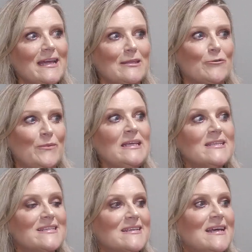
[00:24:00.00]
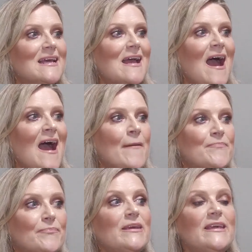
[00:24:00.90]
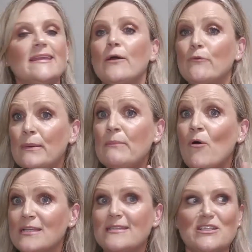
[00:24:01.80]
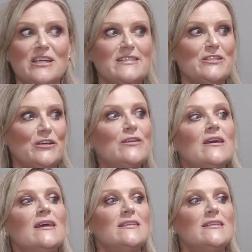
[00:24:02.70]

little bit. But yeah, that would be my suggestion.